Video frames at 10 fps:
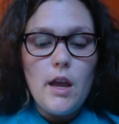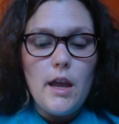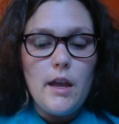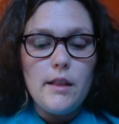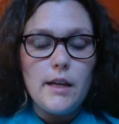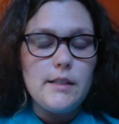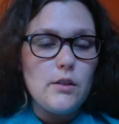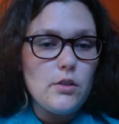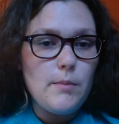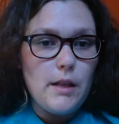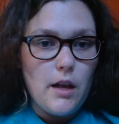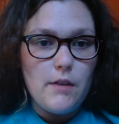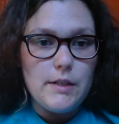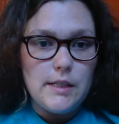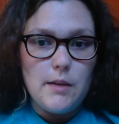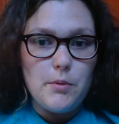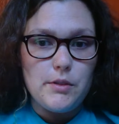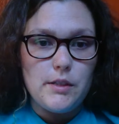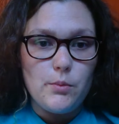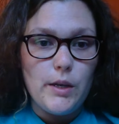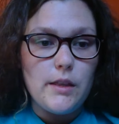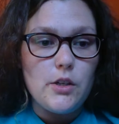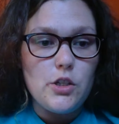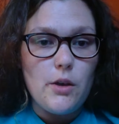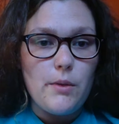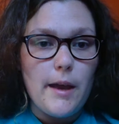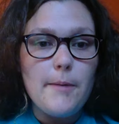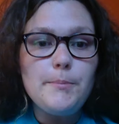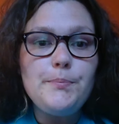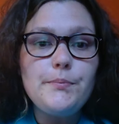And like I said, there's going to be a lot of examples this week that show that.